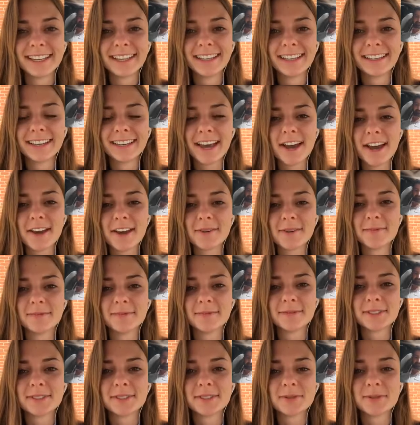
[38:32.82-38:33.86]
Okay,
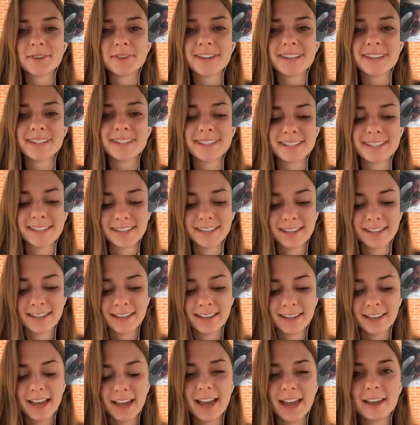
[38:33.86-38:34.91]
sweet.
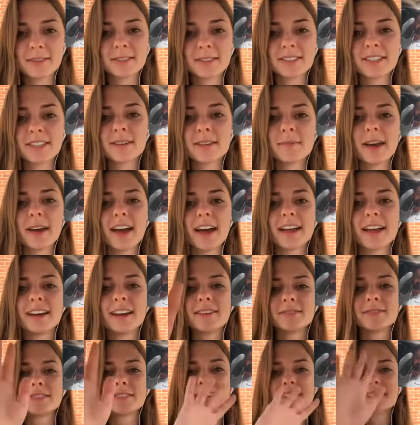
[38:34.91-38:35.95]
Okay, see you, man. It
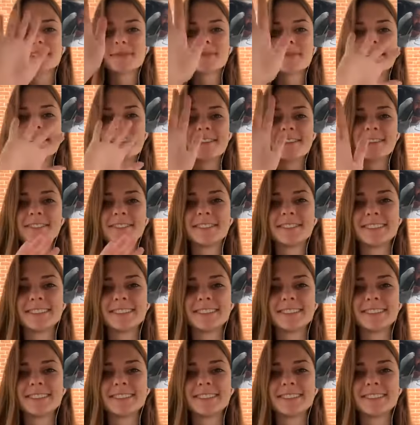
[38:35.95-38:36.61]
was nice to meet you.